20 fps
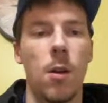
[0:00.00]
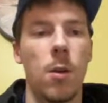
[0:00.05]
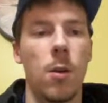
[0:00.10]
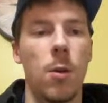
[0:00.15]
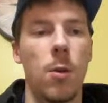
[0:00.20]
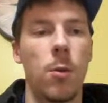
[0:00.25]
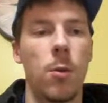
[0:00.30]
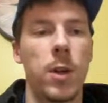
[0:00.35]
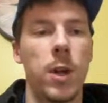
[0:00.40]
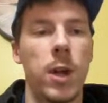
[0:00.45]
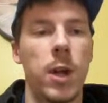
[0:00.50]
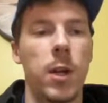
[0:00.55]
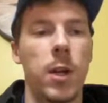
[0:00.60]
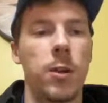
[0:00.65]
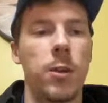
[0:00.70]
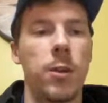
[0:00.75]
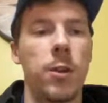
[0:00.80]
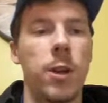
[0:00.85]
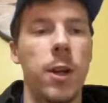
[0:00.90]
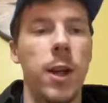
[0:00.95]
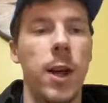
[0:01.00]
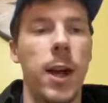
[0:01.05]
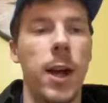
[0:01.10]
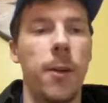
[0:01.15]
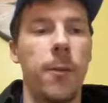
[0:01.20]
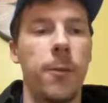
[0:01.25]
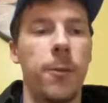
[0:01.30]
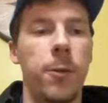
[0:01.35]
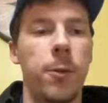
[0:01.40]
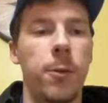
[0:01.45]
Okay, good
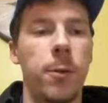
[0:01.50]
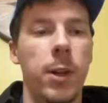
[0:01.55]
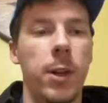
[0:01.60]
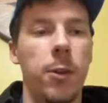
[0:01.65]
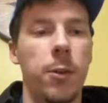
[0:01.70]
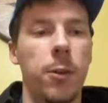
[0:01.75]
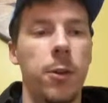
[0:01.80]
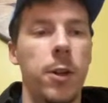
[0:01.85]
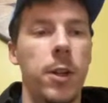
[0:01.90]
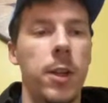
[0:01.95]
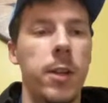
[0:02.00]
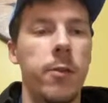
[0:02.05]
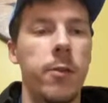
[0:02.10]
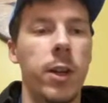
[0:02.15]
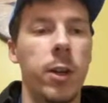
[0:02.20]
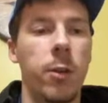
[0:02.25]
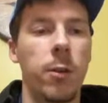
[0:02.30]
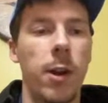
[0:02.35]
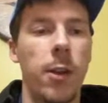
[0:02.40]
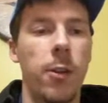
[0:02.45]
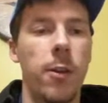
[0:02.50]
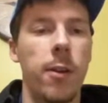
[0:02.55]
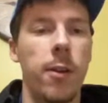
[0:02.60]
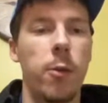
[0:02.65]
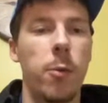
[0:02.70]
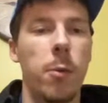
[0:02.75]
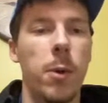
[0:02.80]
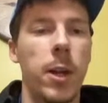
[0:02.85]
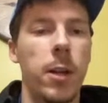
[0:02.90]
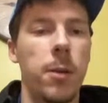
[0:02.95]
evening rather,
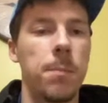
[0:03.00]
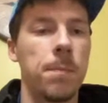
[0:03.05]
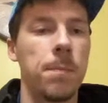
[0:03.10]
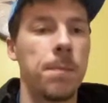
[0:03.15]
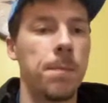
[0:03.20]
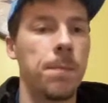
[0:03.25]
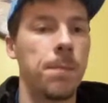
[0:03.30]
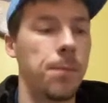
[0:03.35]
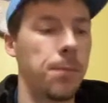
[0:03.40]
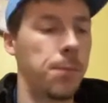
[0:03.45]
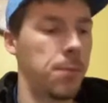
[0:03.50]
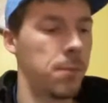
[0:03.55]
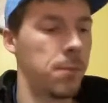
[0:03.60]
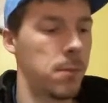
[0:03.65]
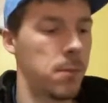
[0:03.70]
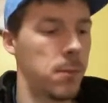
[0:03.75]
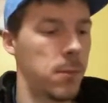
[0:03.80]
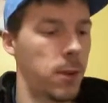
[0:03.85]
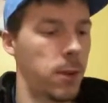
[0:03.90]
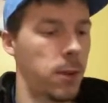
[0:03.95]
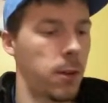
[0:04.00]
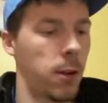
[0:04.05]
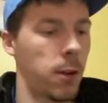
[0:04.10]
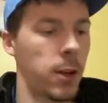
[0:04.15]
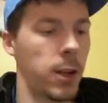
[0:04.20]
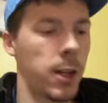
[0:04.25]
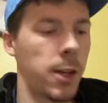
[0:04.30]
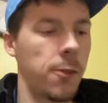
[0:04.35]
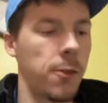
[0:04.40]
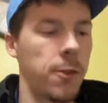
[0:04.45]
everybody. So I
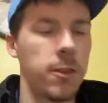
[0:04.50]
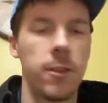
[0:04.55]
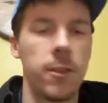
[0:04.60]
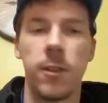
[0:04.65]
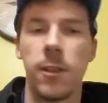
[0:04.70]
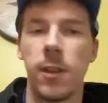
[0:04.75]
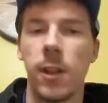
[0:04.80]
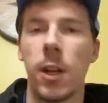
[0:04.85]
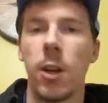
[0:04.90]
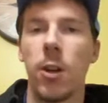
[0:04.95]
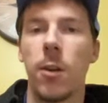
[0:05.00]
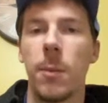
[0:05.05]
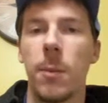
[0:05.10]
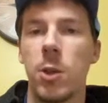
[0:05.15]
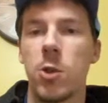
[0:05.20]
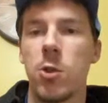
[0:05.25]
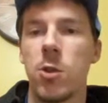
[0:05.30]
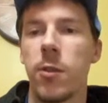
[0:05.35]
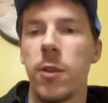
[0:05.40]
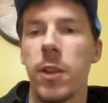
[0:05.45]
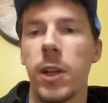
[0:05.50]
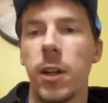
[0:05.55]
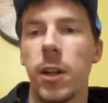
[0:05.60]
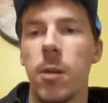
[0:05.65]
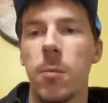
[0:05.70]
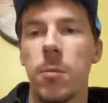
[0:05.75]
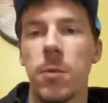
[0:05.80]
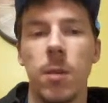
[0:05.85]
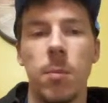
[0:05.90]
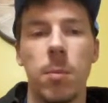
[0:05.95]
give this a second here to make sure everything
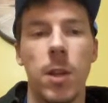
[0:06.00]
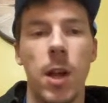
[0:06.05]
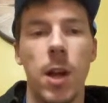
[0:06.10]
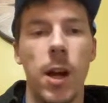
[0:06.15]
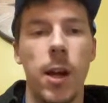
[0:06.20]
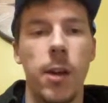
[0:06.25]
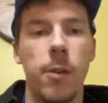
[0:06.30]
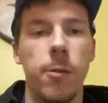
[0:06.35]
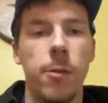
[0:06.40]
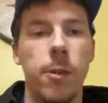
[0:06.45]
comes up live.